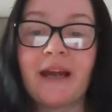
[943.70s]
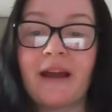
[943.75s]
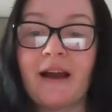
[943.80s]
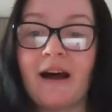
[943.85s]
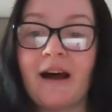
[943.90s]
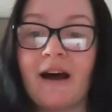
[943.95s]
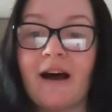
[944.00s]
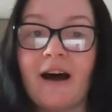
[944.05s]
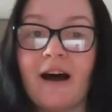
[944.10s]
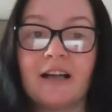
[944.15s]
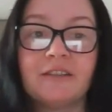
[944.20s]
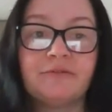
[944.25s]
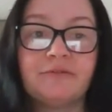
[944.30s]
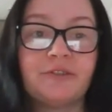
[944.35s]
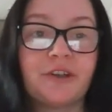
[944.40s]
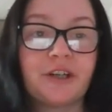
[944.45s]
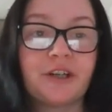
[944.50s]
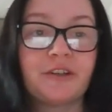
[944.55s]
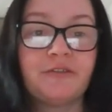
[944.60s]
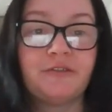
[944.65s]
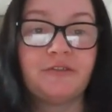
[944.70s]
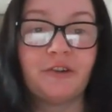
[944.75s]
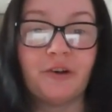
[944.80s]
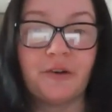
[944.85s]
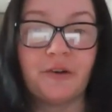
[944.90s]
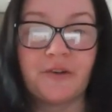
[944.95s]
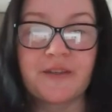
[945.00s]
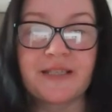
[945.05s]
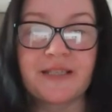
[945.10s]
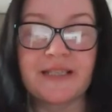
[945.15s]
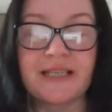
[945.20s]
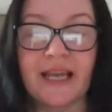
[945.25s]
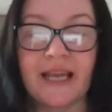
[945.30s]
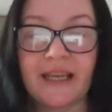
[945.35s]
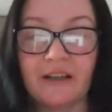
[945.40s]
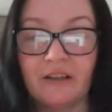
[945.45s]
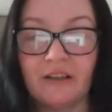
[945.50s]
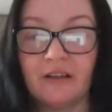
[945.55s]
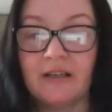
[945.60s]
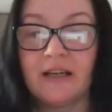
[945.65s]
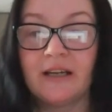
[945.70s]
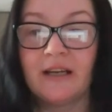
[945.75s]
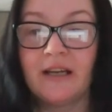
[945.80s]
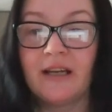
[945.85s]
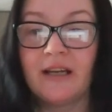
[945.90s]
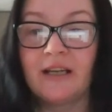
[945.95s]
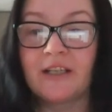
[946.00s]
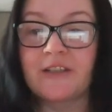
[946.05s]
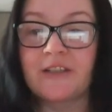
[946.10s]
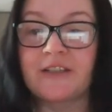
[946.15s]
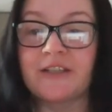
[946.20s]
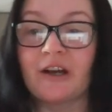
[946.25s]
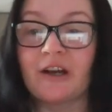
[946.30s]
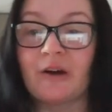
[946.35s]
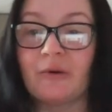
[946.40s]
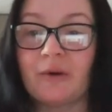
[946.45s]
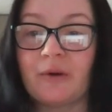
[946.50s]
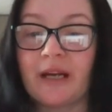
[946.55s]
our artwork for sale? So